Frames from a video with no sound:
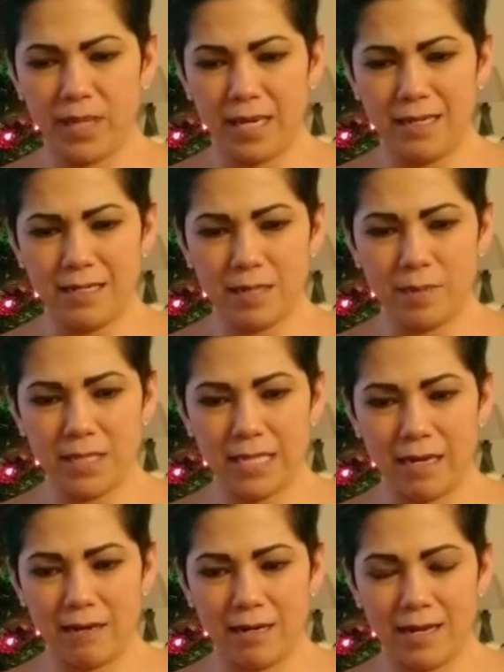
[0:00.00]
anytime I
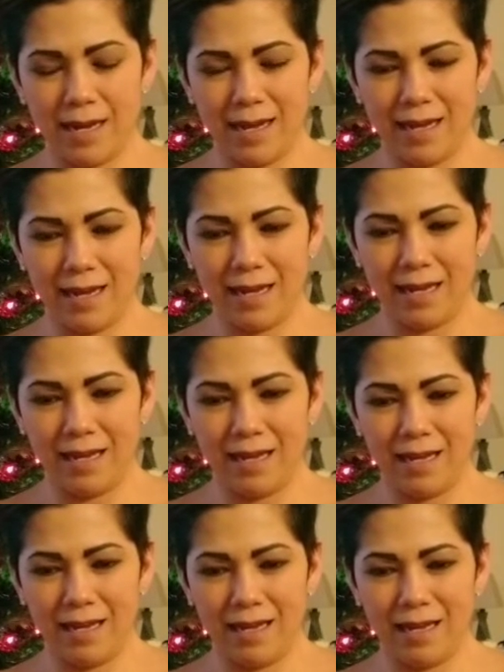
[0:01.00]
doubt it,
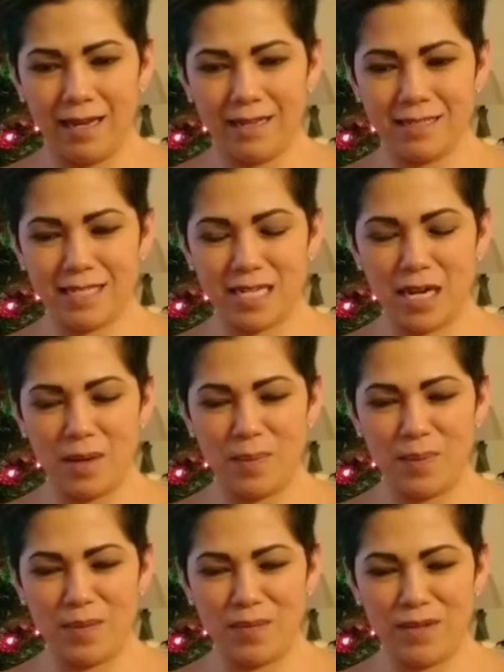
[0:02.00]
I
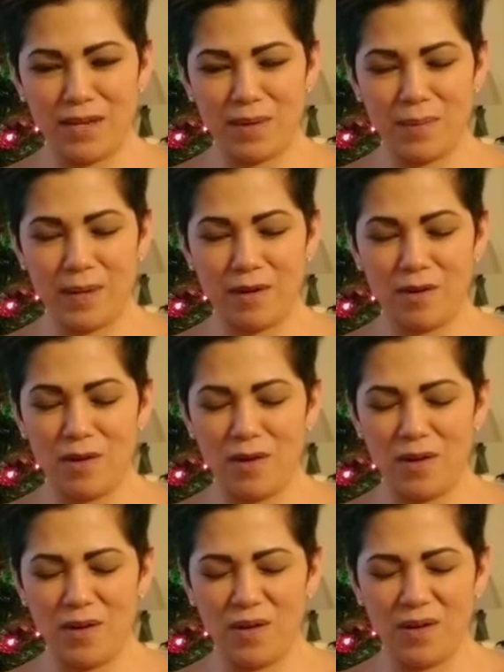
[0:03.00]
stop and think about
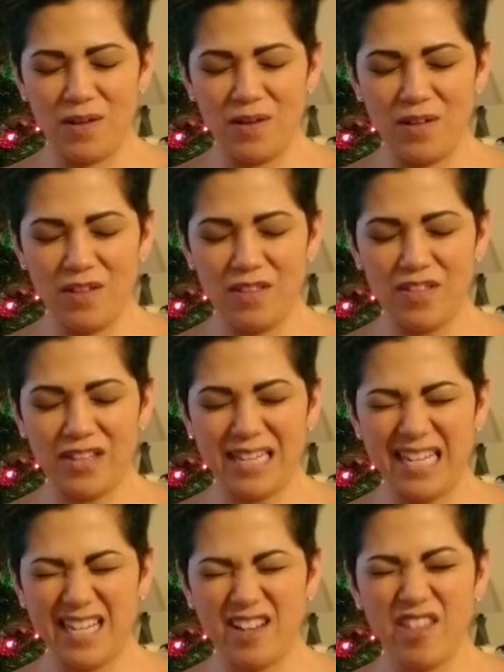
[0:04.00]
all the
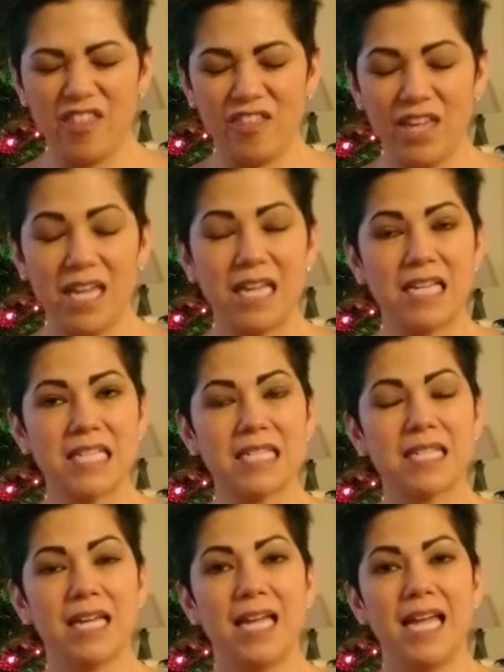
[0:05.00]
little
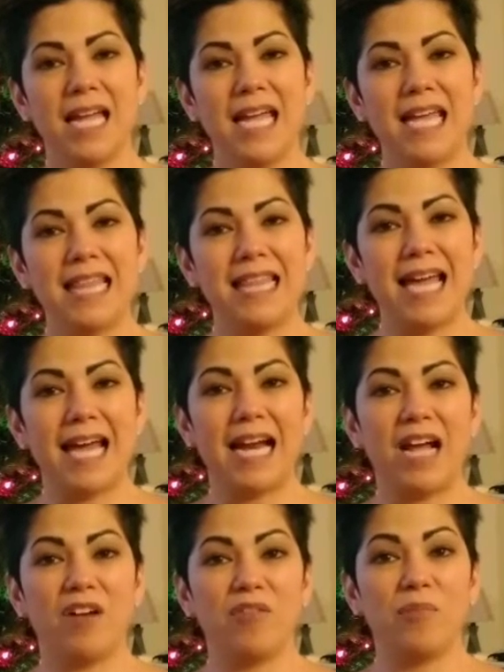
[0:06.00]
things that
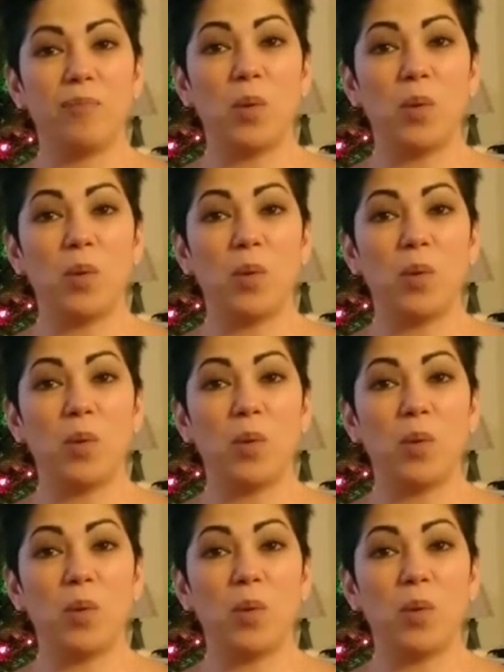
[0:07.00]
have